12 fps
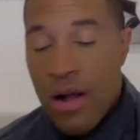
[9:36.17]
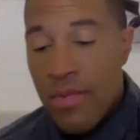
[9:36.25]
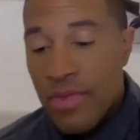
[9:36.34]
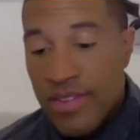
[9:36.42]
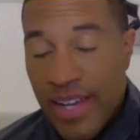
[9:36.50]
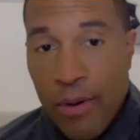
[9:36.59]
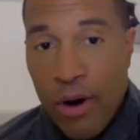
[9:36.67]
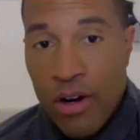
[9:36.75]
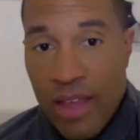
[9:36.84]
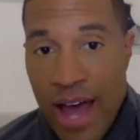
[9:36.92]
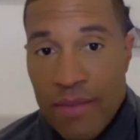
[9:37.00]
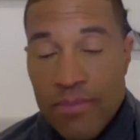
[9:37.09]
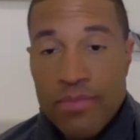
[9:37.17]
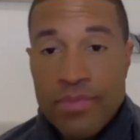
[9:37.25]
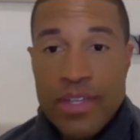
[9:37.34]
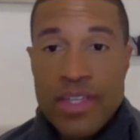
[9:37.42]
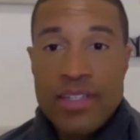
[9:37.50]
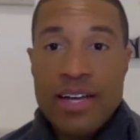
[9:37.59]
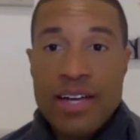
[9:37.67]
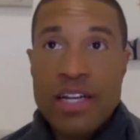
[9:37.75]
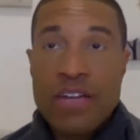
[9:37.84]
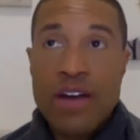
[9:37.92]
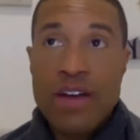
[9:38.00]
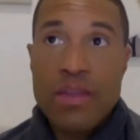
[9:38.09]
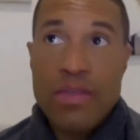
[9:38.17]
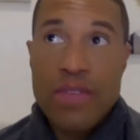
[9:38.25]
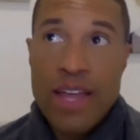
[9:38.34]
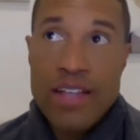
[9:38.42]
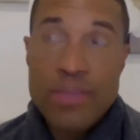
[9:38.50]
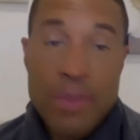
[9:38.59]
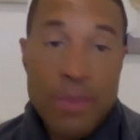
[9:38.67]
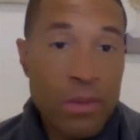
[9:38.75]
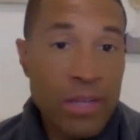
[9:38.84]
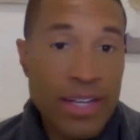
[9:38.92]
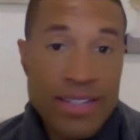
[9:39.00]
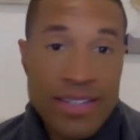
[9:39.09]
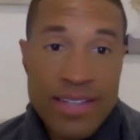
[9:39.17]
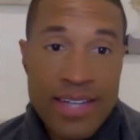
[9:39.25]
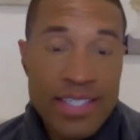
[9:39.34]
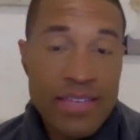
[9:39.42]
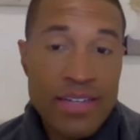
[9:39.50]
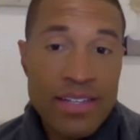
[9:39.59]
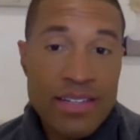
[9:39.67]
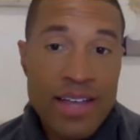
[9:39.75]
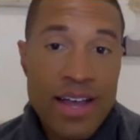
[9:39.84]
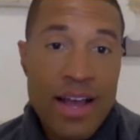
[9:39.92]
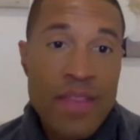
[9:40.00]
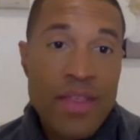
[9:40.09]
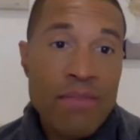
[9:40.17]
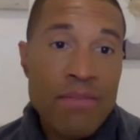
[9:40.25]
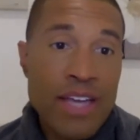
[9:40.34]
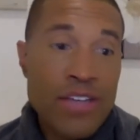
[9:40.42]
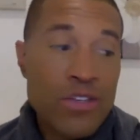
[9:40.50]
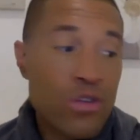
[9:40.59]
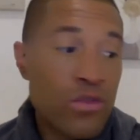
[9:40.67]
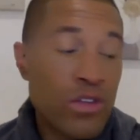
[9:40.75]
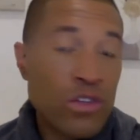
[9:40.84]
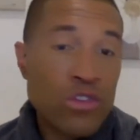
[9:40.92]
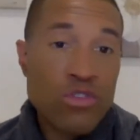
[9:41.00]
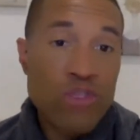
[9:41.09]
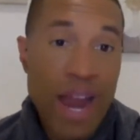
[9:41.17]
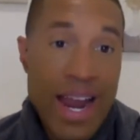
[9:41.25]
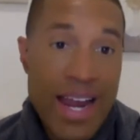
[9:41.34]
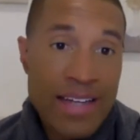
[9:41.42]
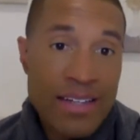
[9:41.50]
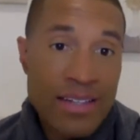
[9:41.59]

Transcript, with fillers: The second part of that is identify the things, people, places, activities that make you feel drained,